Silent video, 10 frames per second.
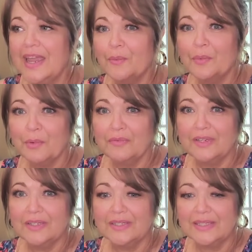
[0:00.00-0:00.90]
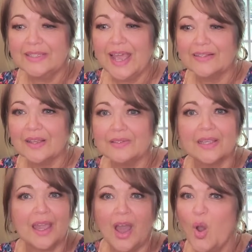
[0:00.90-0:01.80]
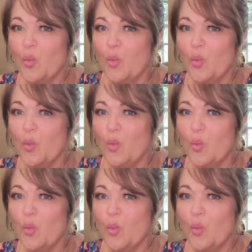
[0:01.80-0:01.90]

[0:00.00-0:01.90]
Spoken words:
and when we moved into this house, I was like, oh,